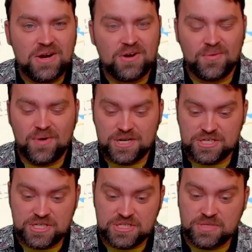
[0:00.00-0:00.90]

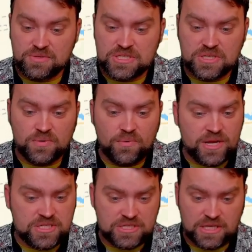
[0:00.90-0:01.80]
Russia. So it's
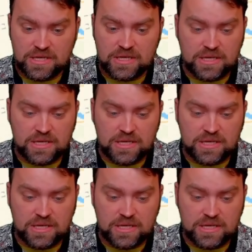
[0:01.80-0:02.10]
crazy.